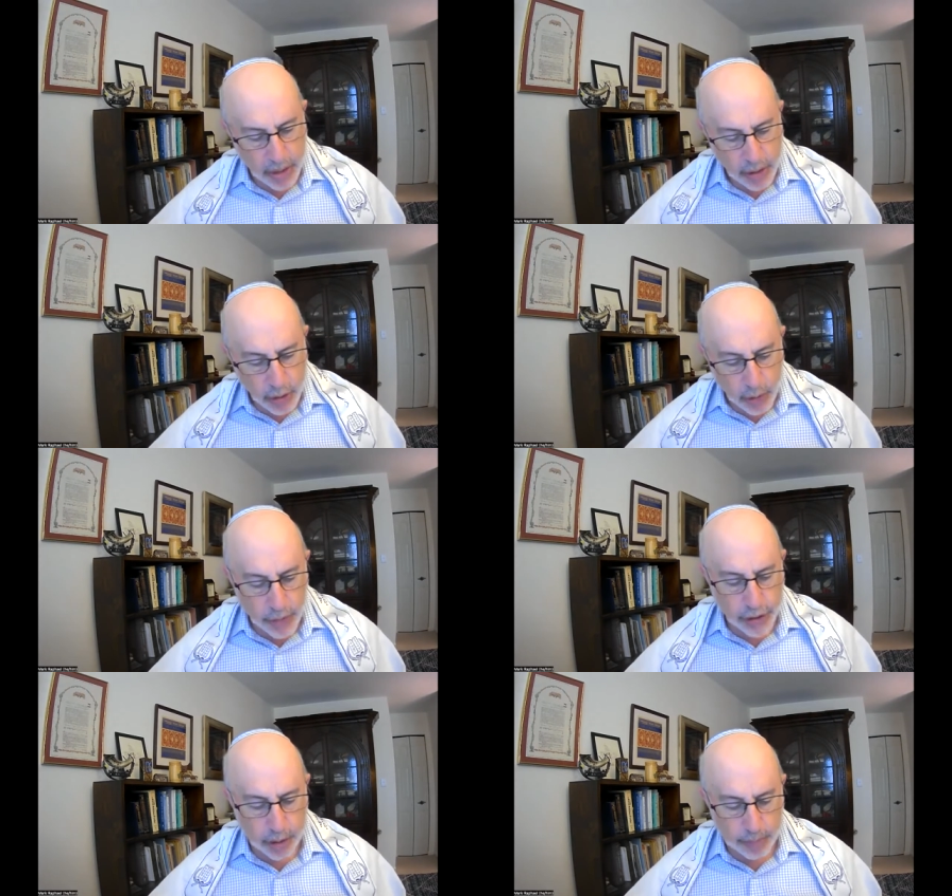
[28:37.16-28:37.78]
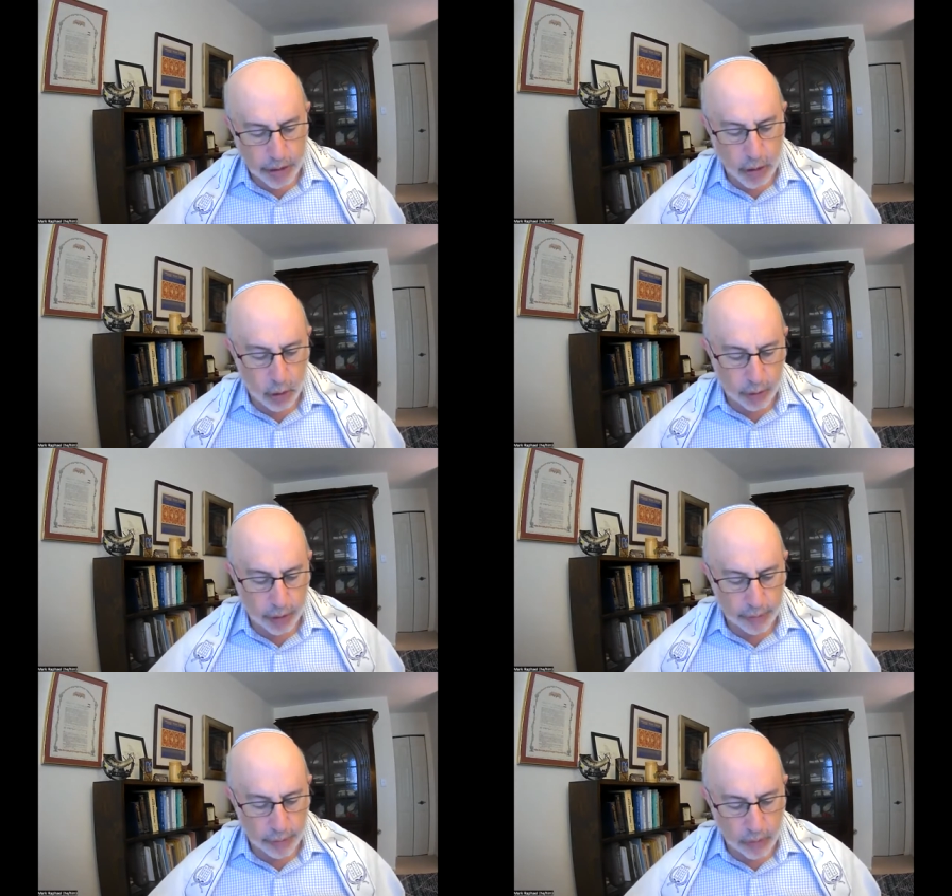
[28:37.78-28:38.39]
you shall be
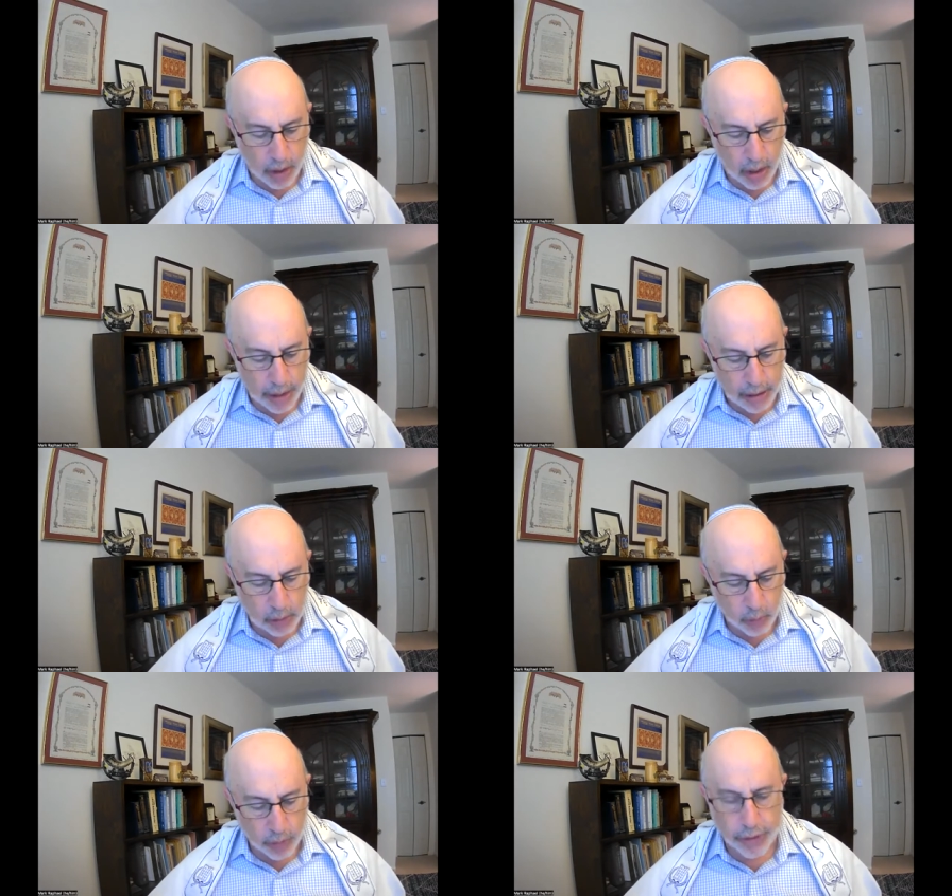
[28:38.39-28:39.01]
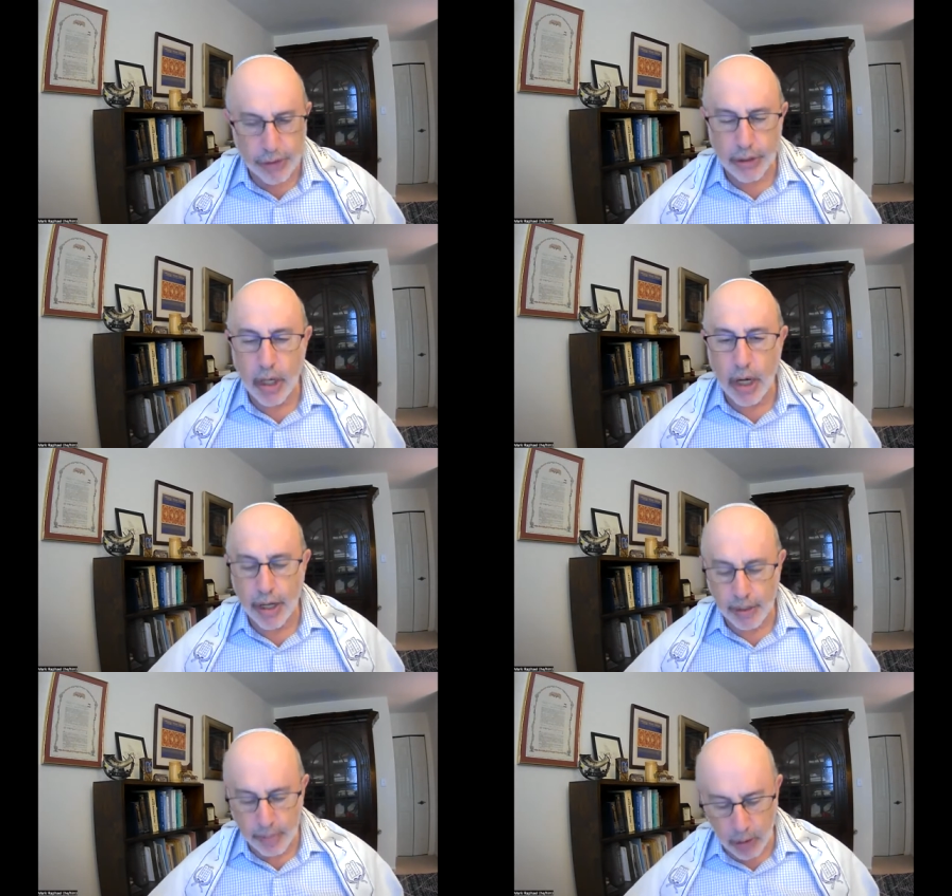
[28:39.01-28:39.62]
holy, for I, the Lord your
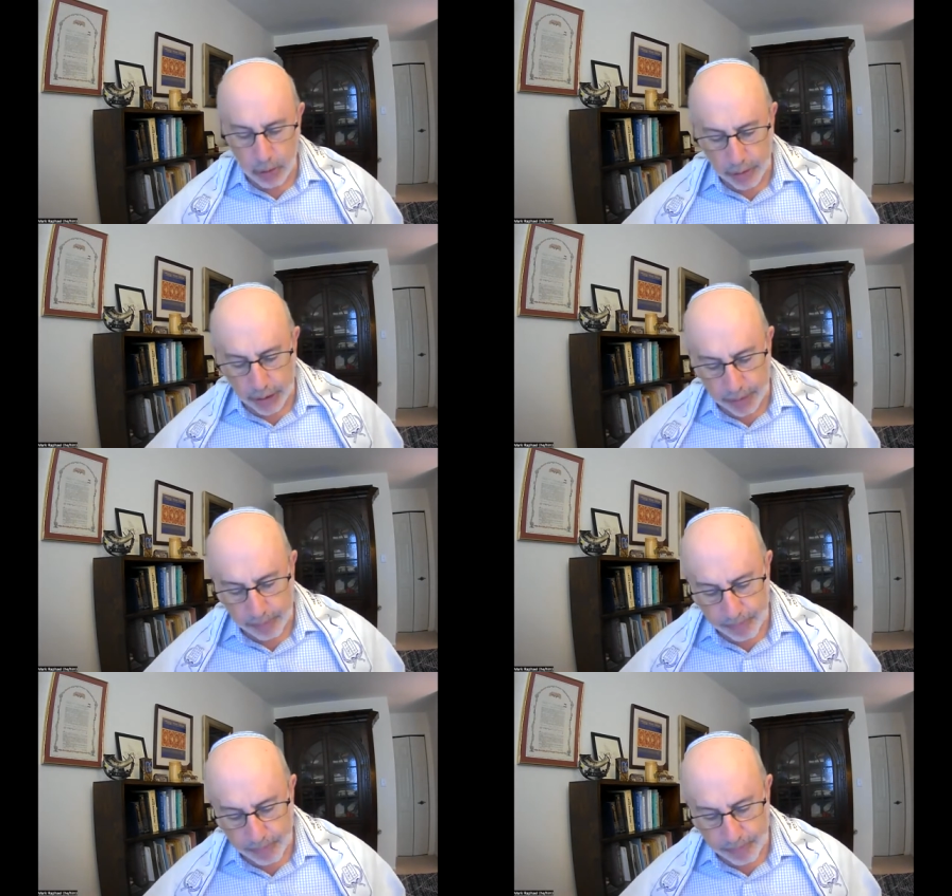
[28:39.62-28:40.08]
God, am holy.